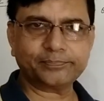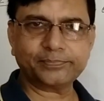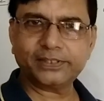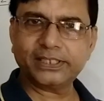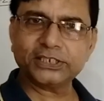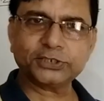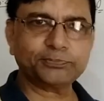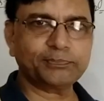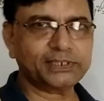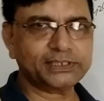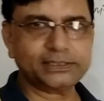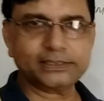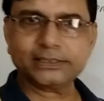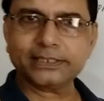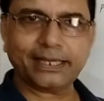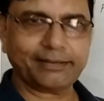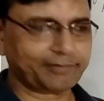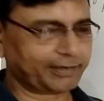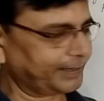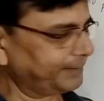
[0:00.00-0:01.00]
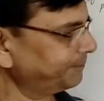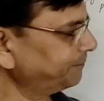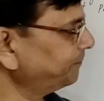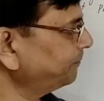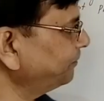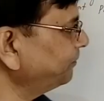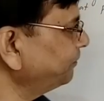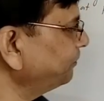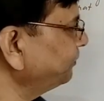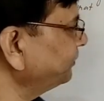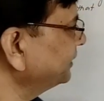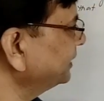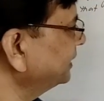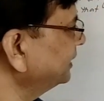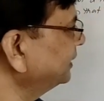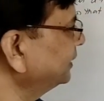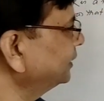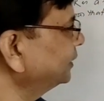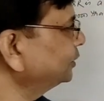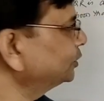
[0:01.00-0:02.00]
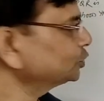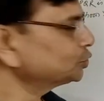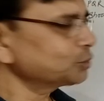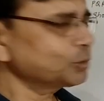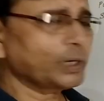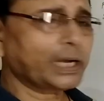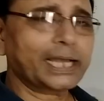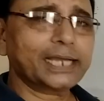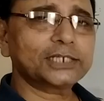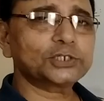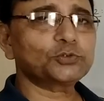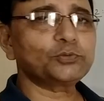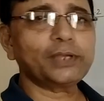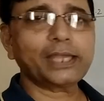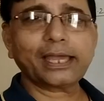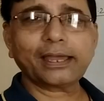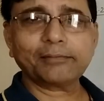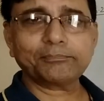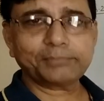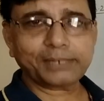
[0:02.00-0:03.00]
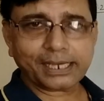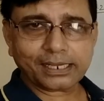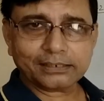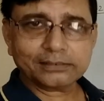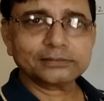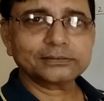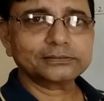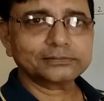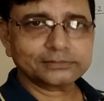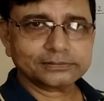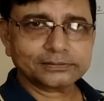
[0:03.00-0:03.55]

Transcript: This much is given. So as we have done